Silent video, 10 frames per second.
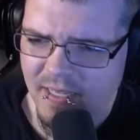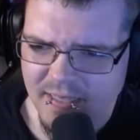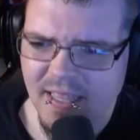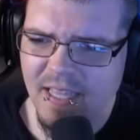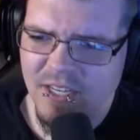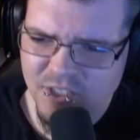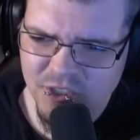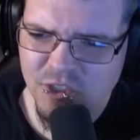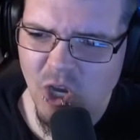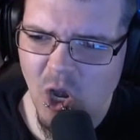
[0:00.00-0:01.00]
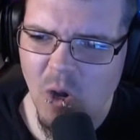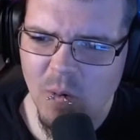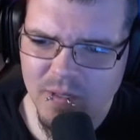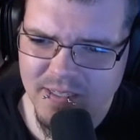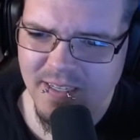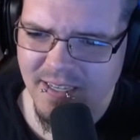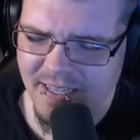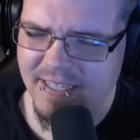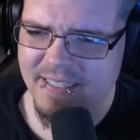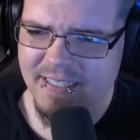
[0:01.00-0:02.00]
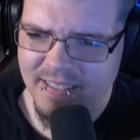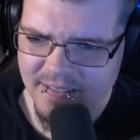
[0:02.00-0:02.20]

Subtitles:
That is so good!